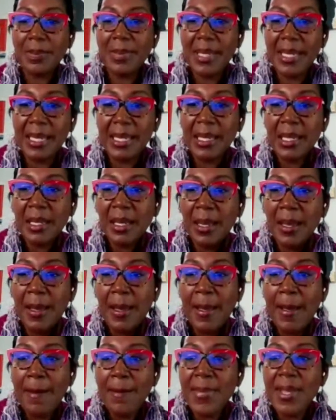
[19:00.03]
me
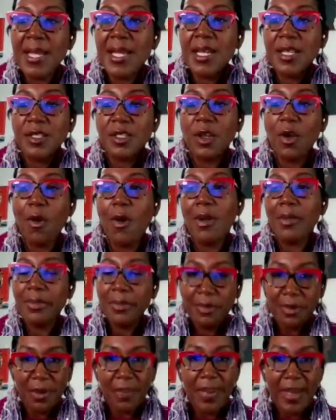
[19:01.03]
because going
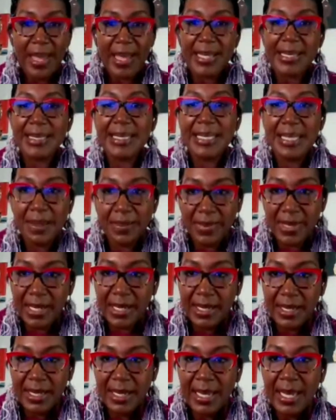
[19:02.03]
through the
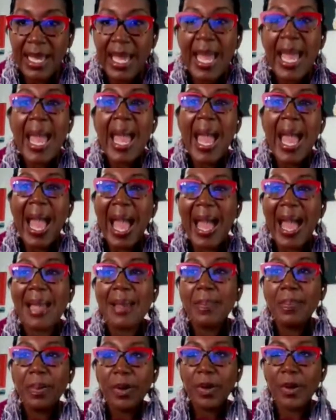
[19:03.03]
pandemic,
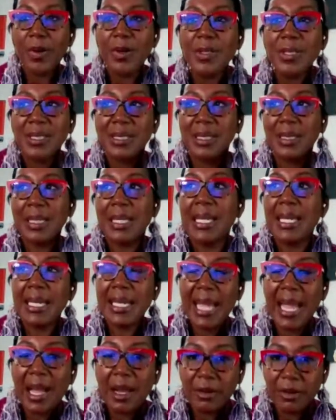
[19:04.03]
I personally
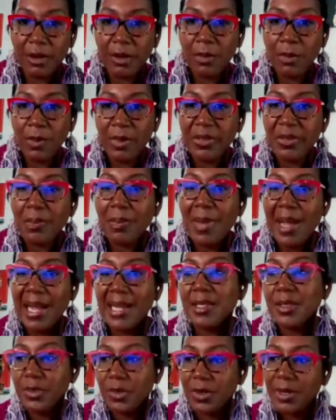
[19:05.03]
encountered with
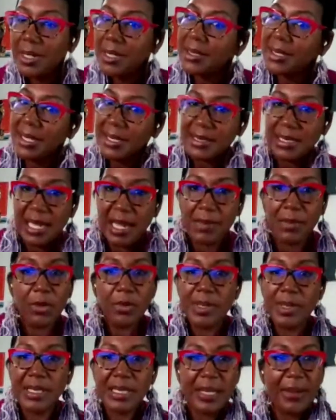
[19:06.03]
my daughter at that time, who
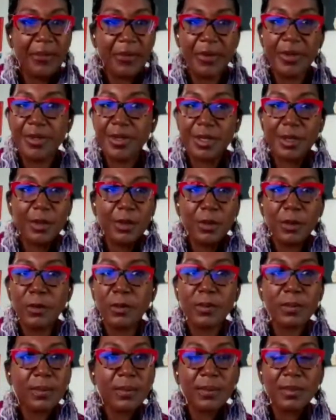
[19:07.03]
was 7 years old,
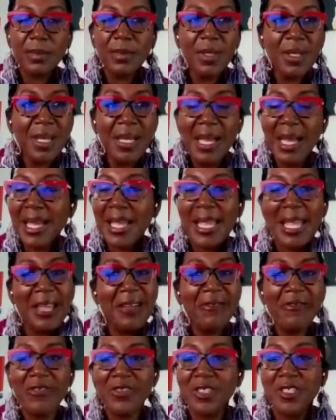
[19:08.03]
an
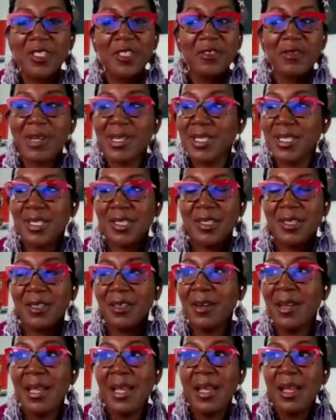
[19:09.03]

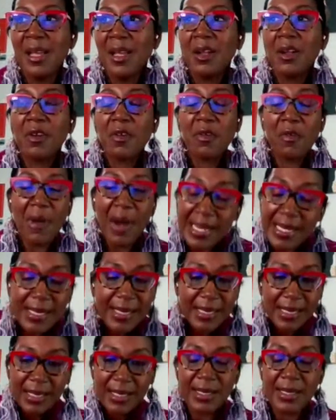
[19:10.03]
infrastructure
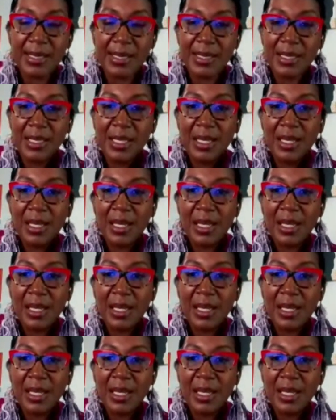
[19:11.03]
crisis.